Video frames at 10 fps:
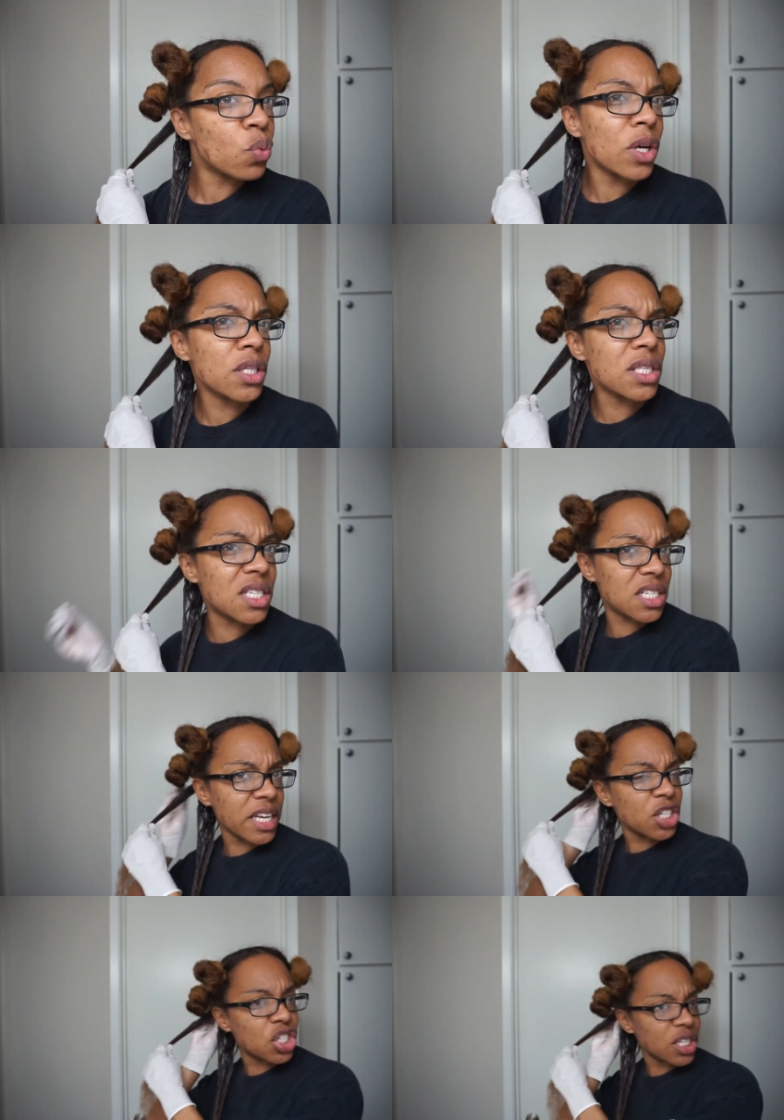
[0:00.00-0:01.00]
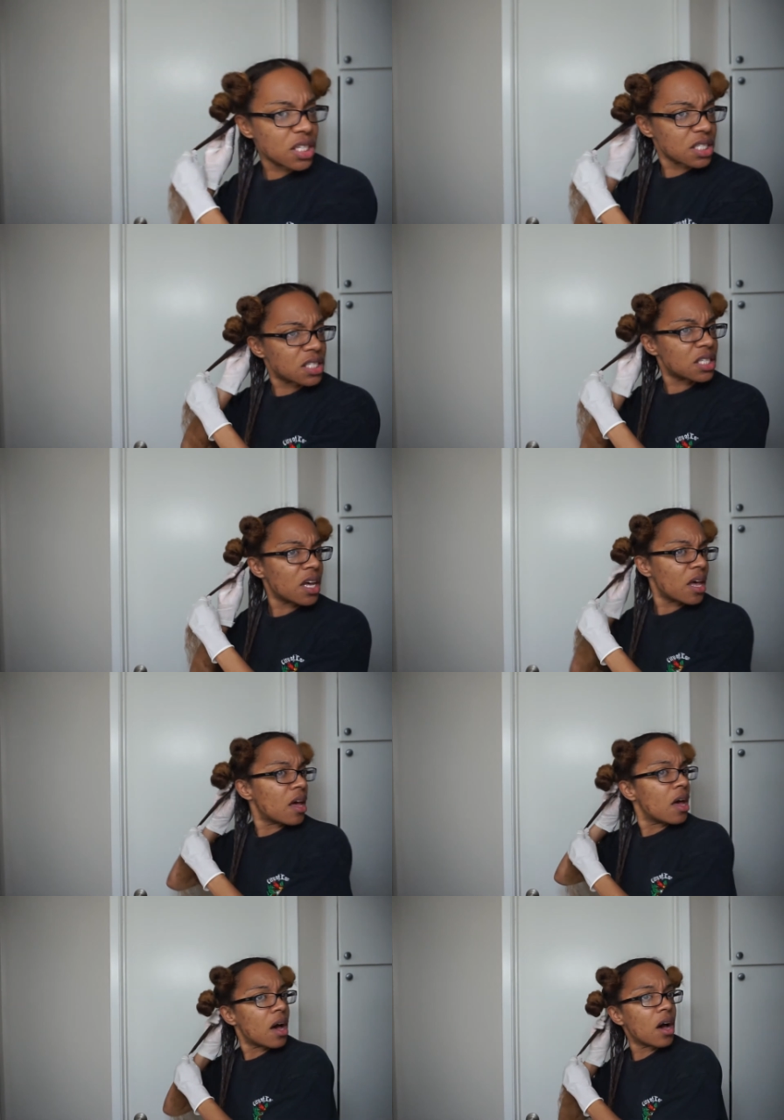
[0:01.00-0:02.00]
stages
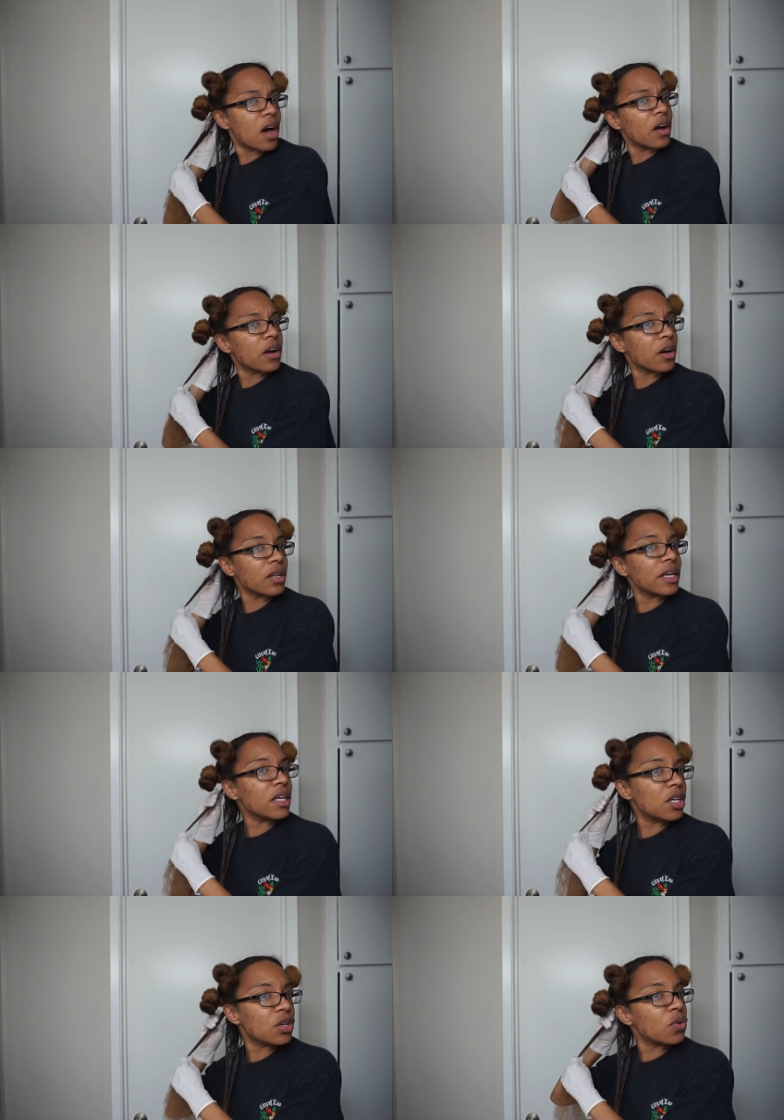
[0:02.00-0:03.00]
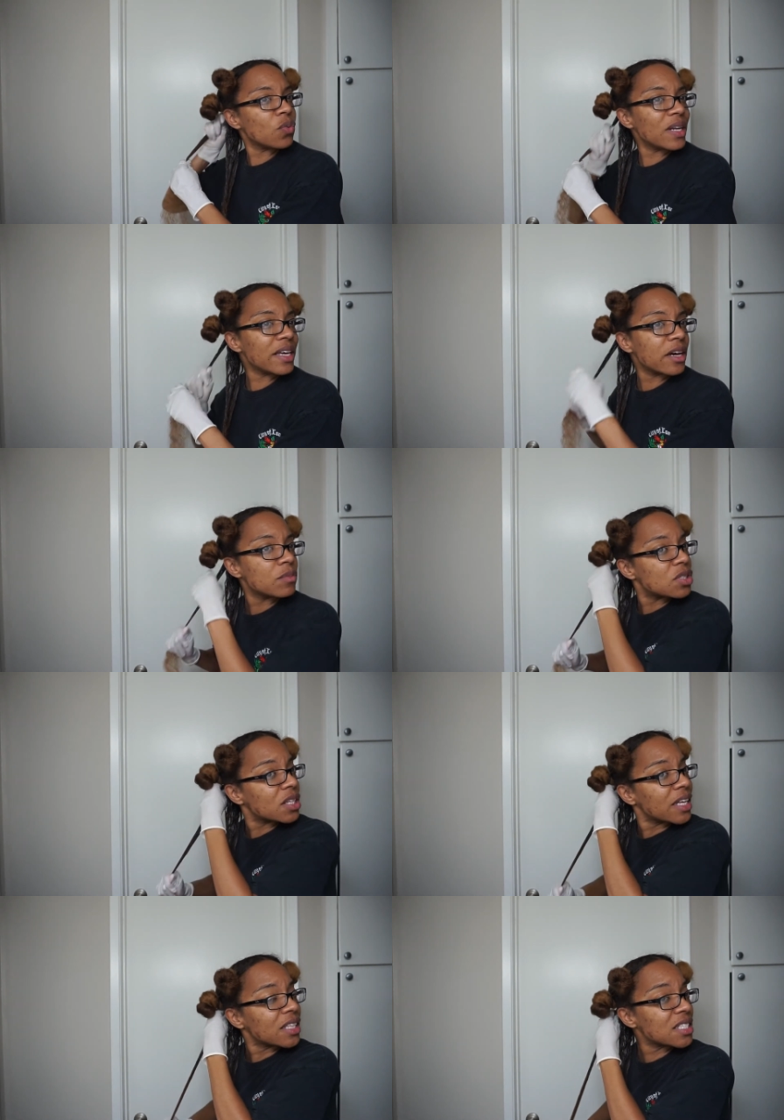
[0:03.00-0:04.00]
are like, you know, when it comes to
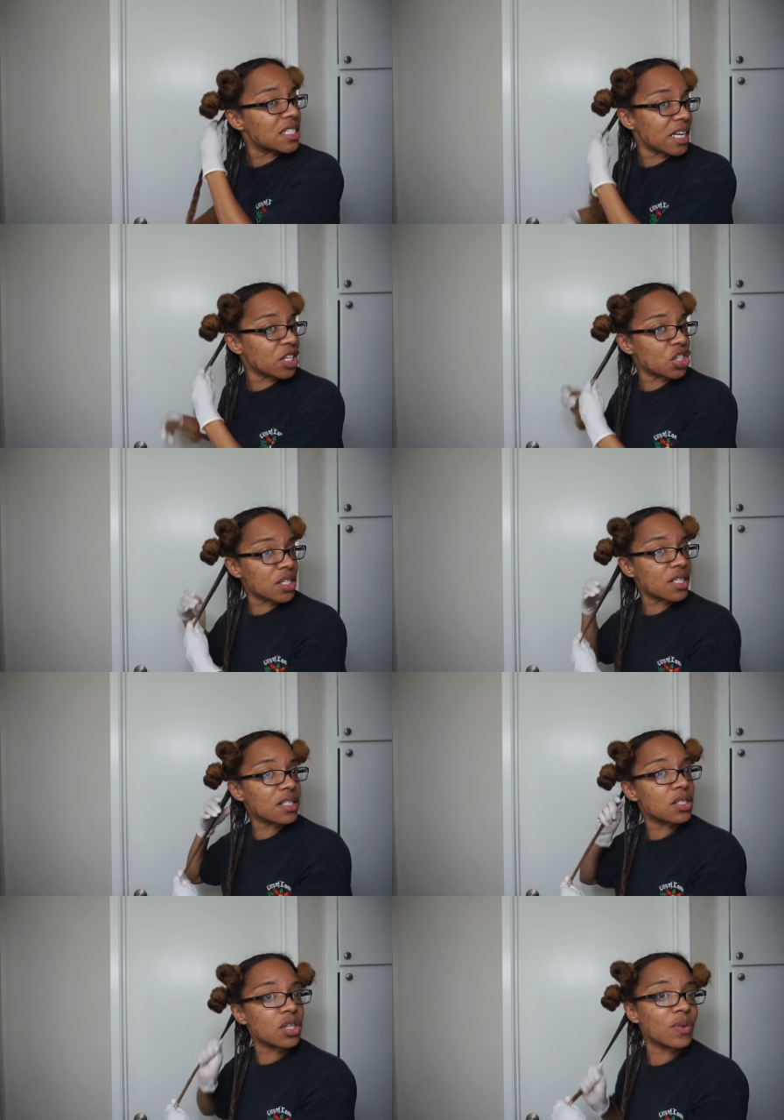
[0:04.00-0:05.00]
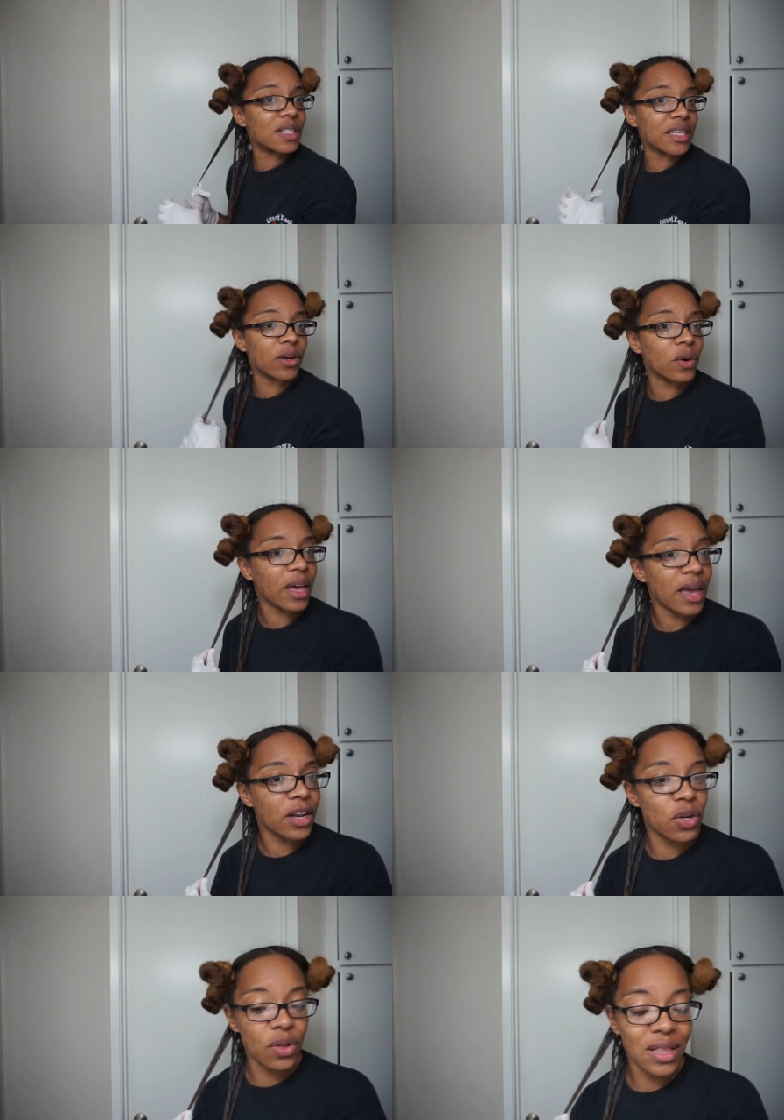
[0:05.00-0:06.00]
like the stages. So it's like, okay, I
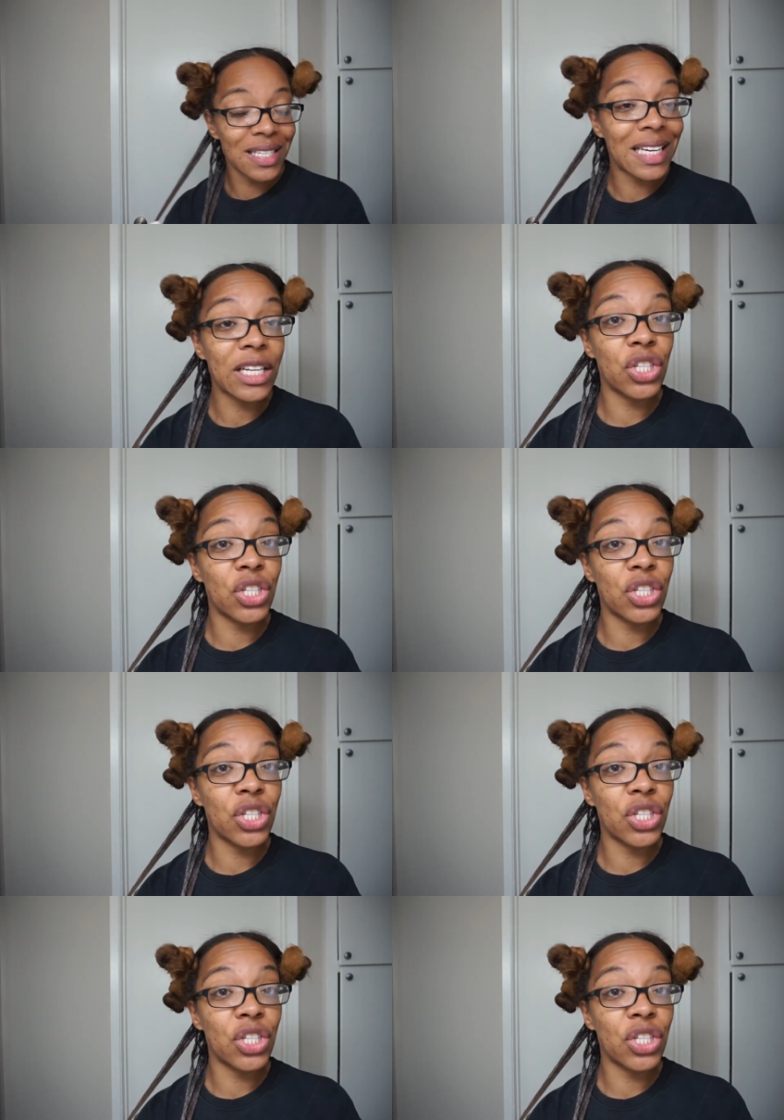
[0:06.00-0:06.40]
knew in the second